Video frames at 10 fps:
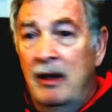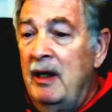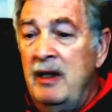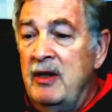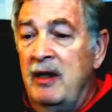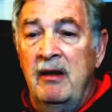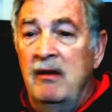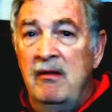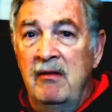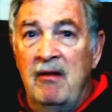He said,
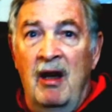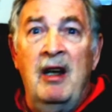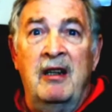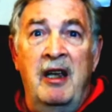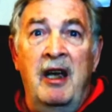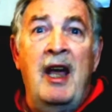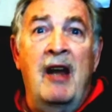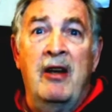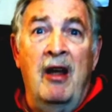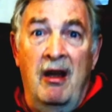I got the heck out of
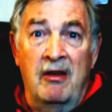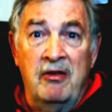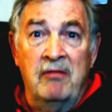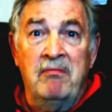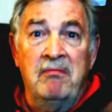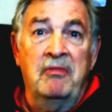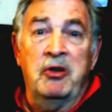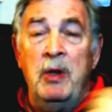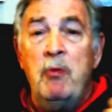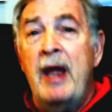Dodge. So
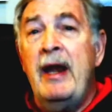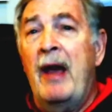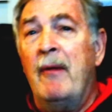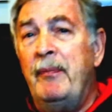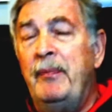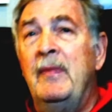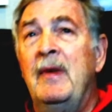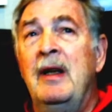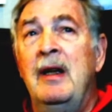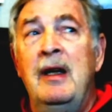he ran out,
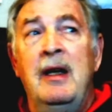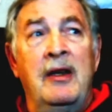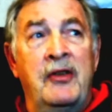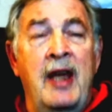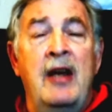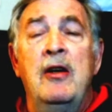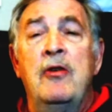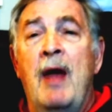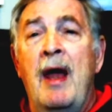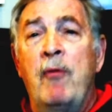sat in the
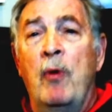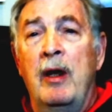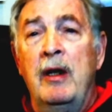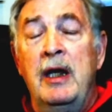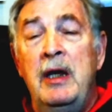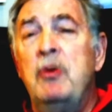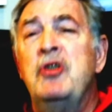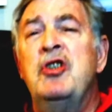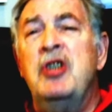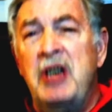driveway. He was
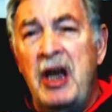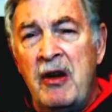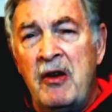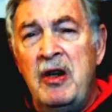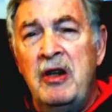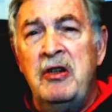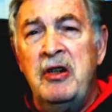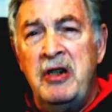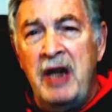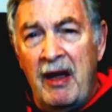scared to
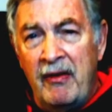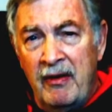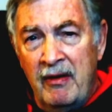death.